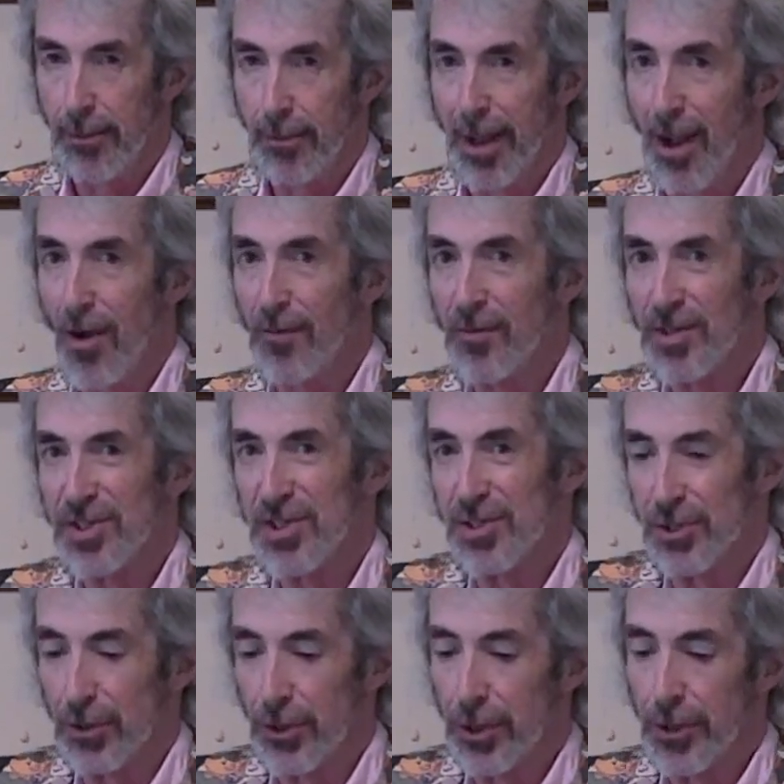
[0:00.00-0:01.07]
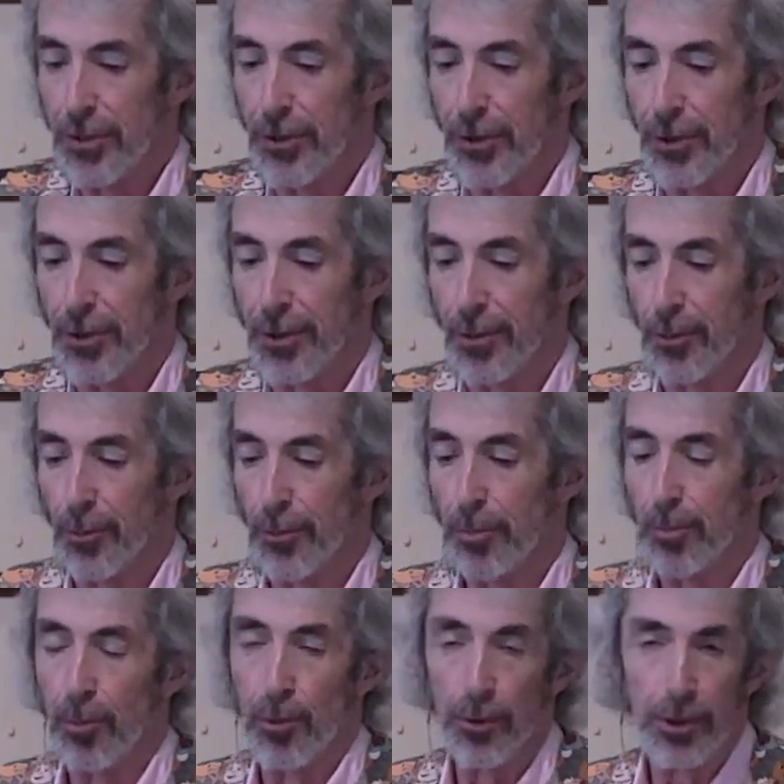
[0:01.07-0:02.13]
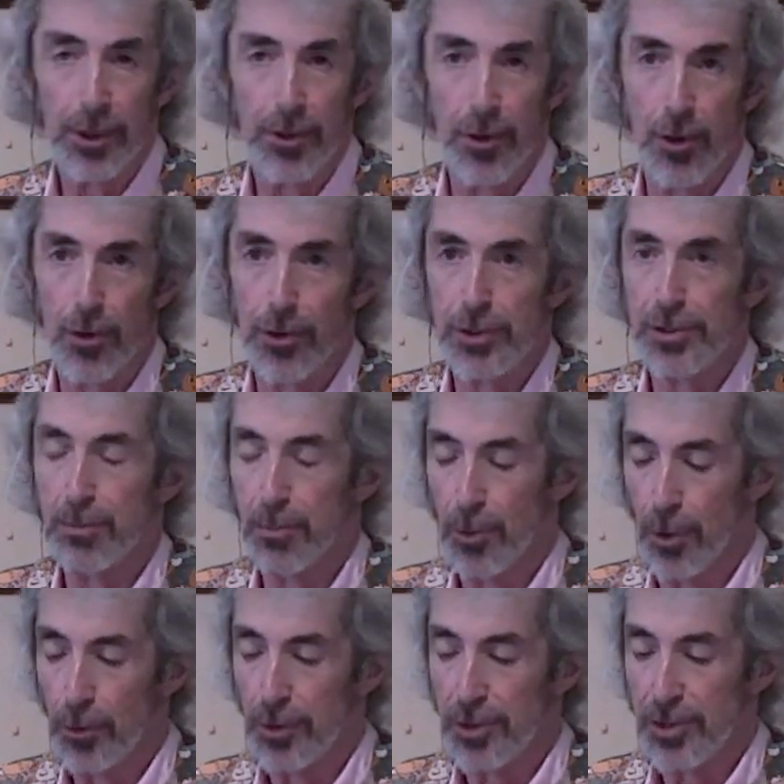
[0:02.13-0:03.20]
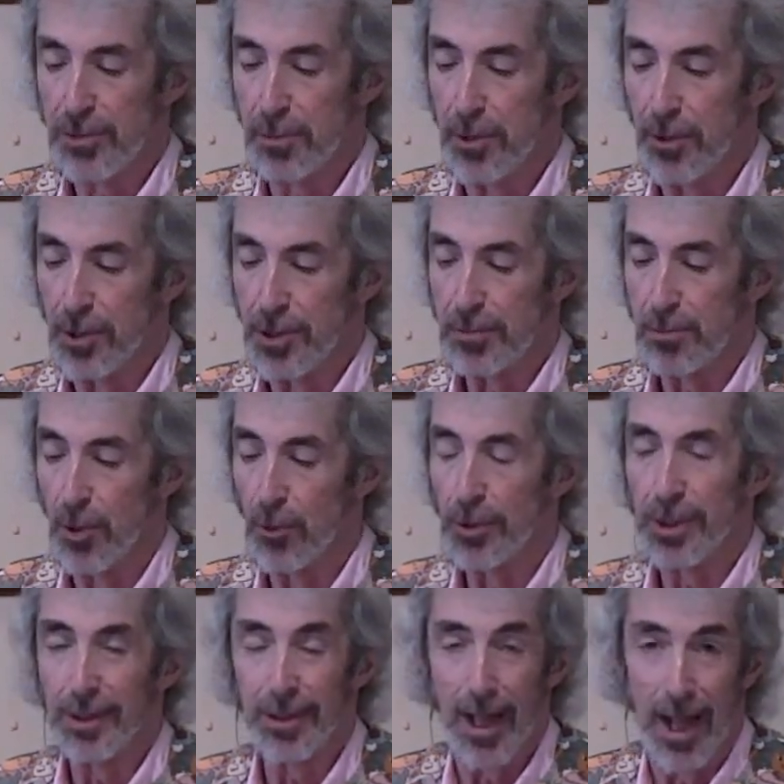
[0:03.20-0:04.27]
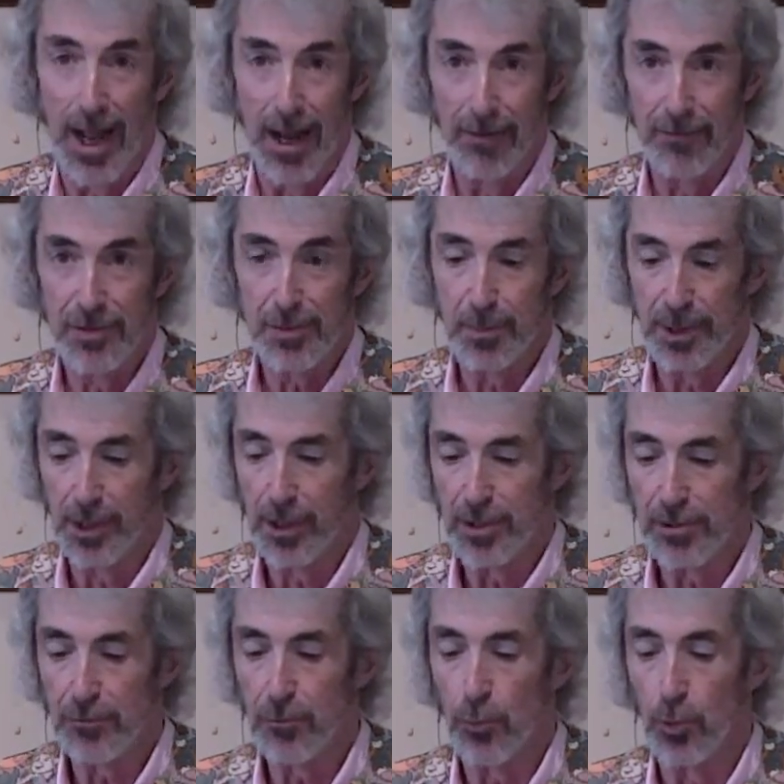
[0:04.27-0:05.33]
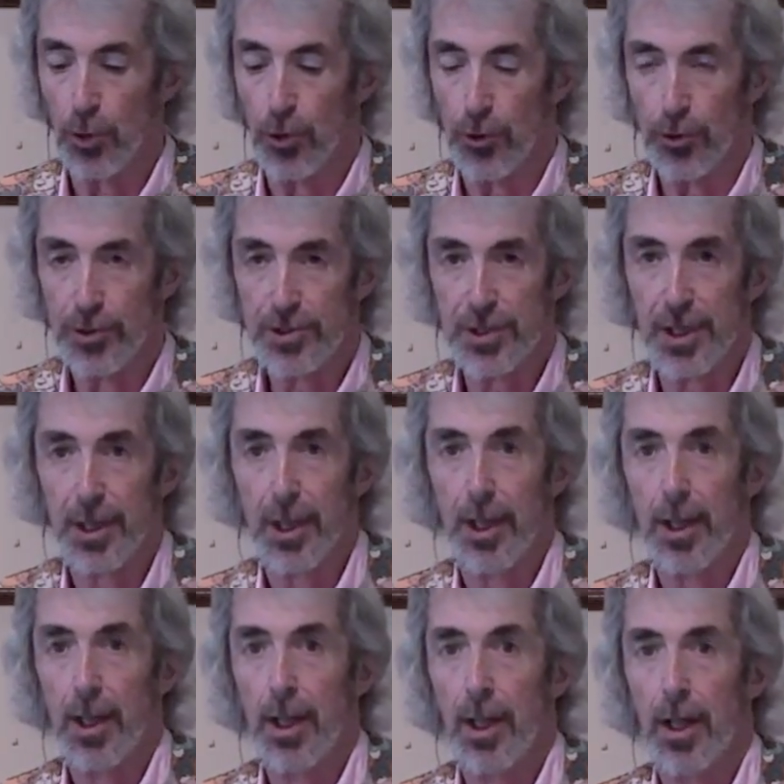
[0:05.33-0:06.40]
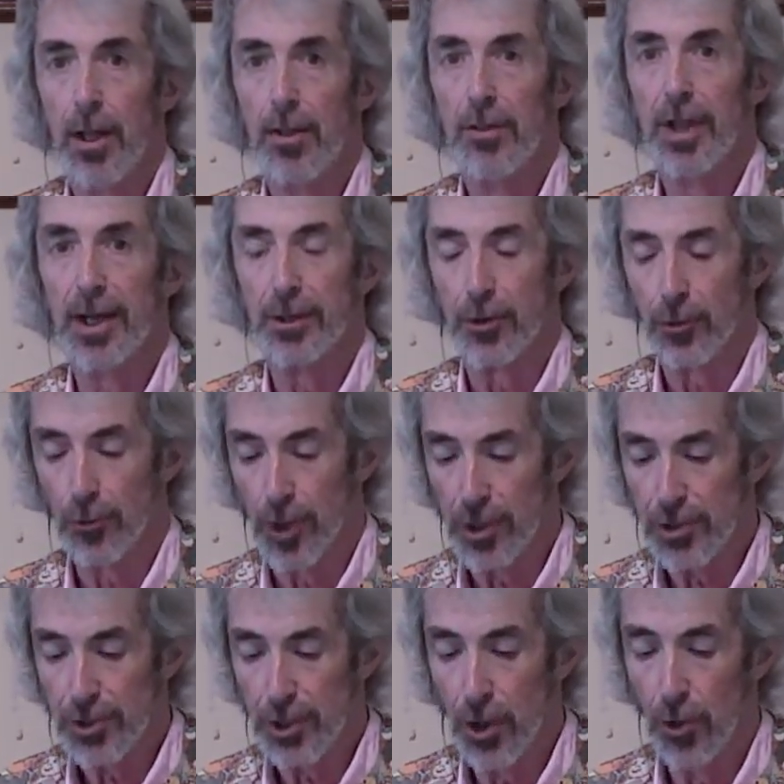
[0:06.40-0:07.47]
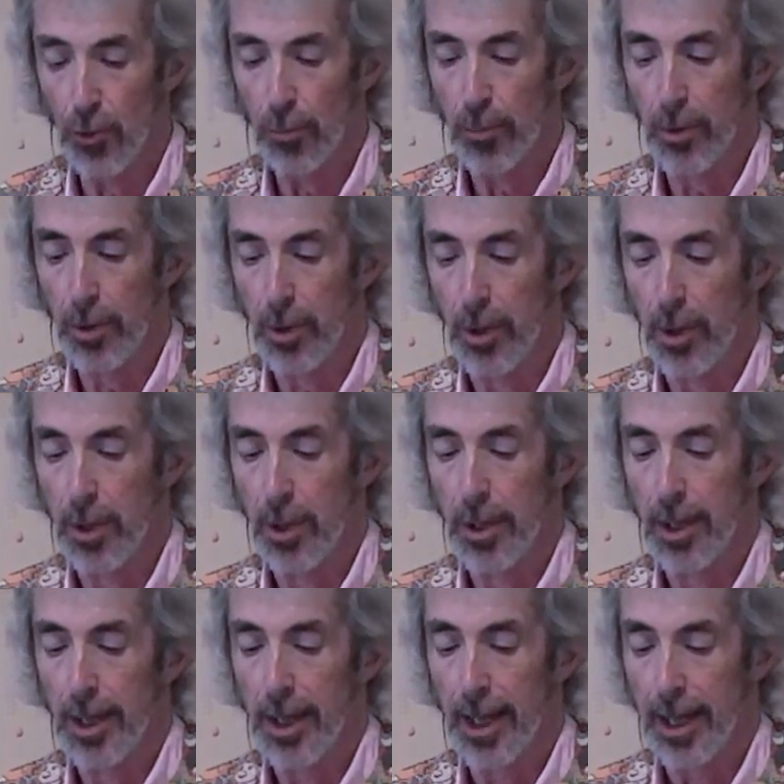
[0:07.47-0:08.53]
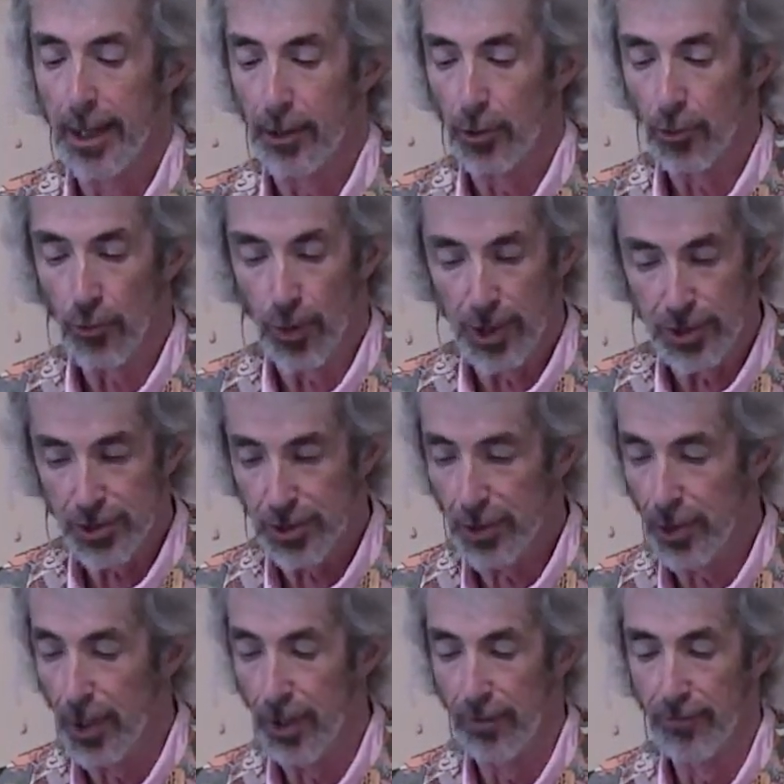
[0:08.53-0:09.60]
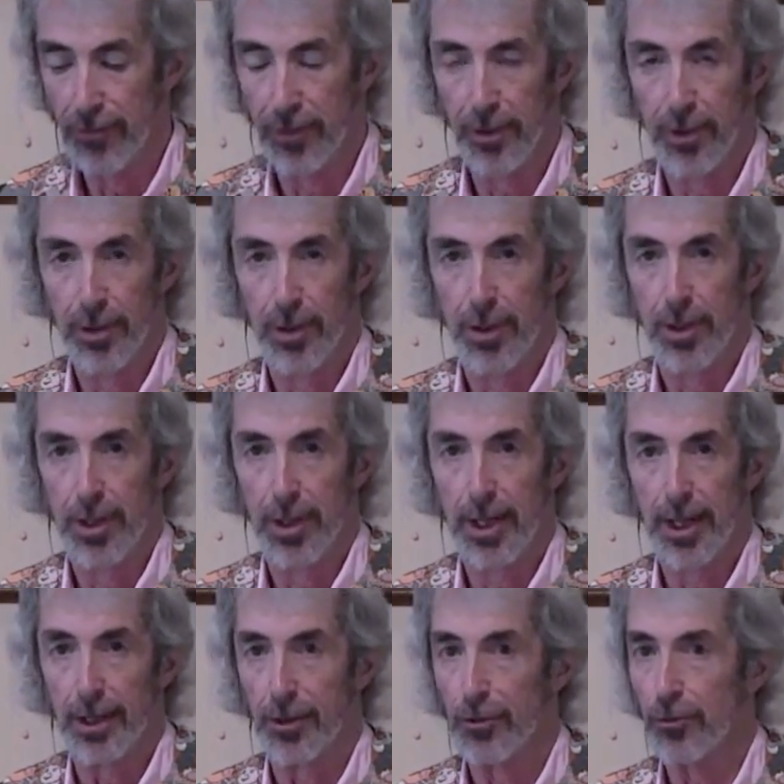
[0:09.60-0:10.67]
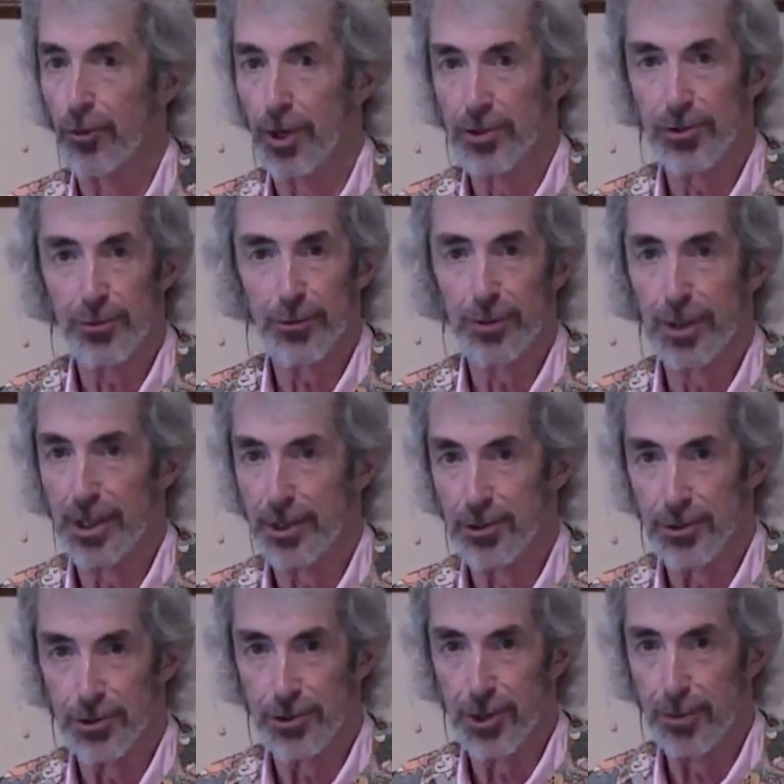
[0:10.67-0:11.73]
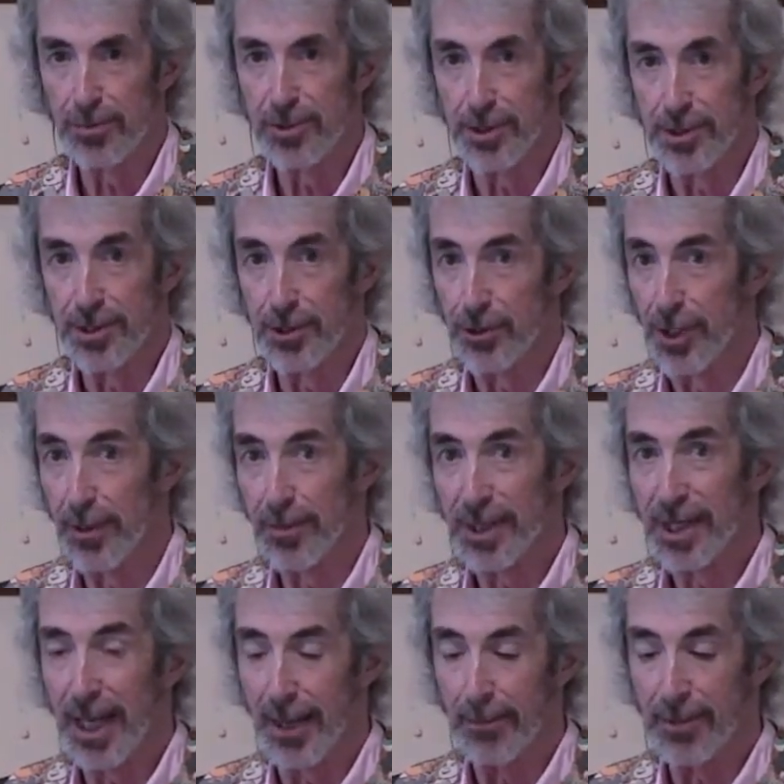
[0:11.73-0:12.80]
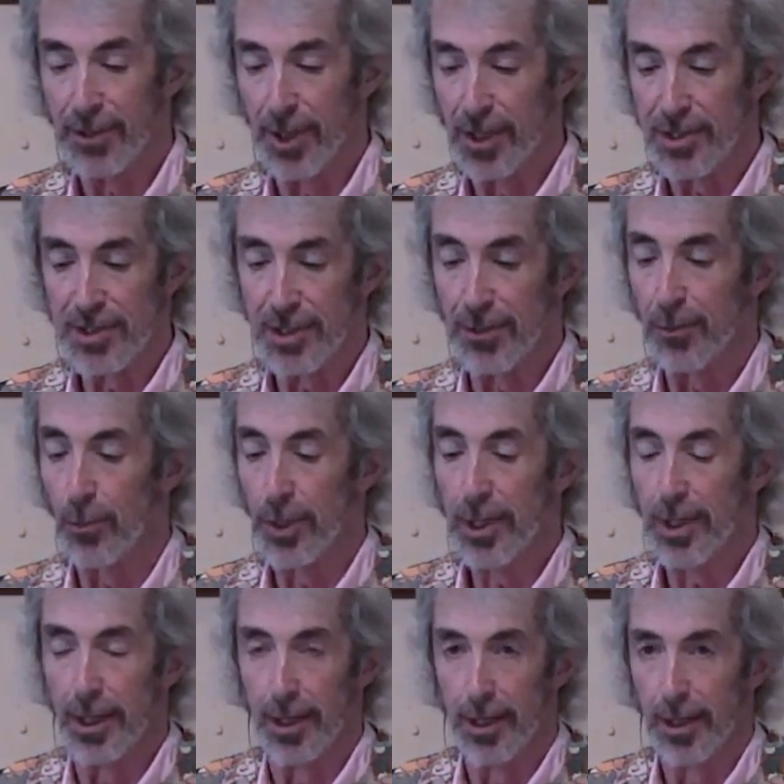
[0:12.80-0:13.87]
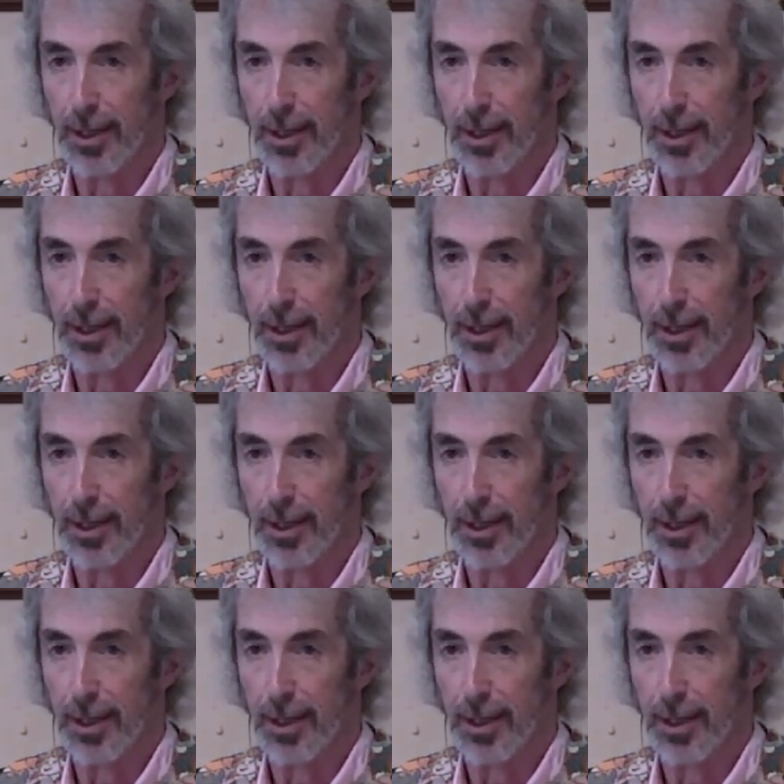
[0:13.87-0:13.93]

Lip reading: My office is littered with broken hearts, broken spirits, broken lives because of words that crushed hope and crushed love and crushed relationships until they became dust in the wind.